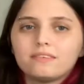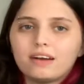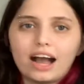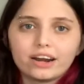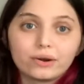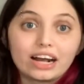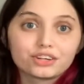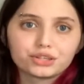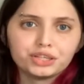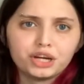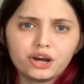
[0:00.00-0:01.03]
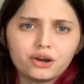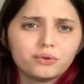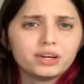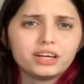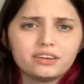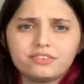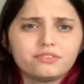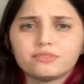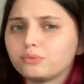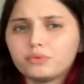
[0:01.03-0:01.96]
I don't actually know if
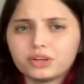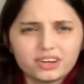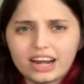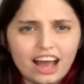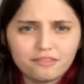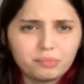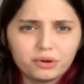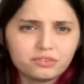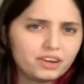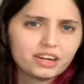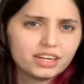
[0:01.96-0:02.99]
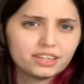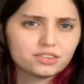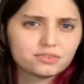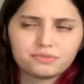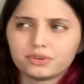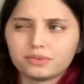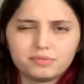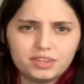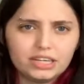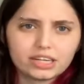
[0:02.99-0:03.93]
they're gonna have both variants for
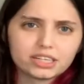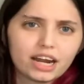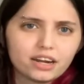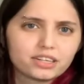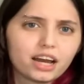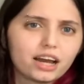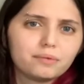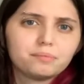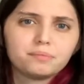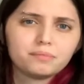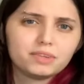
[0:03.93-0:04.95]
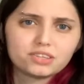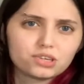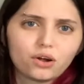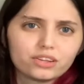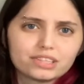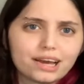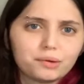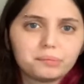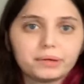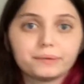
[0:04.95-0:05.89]
the entire time this doll is
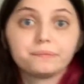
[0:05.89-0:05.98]
out, but